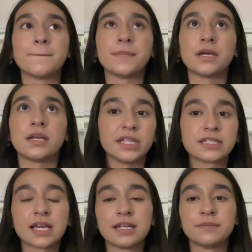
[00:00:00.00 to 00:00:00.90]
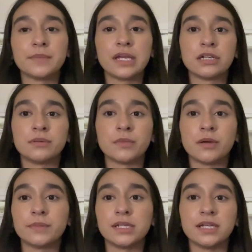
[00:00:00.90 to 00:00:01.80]
but this kind of made her
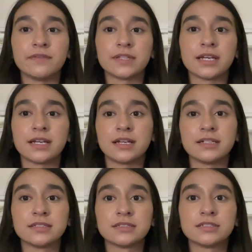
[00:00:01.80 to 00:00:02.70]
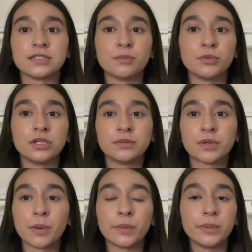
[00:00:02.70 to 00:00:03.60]
mom believe that someone
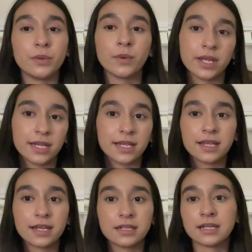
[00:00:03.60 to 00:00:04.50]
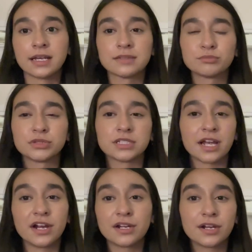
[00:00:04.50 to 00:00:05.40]
probably went in and like
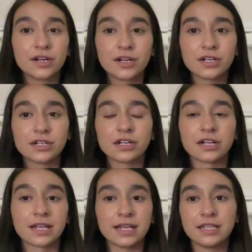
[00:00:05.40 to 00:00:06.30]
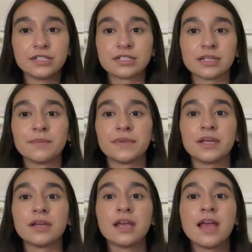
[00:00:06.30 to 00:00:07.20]
scared her, her kids or something,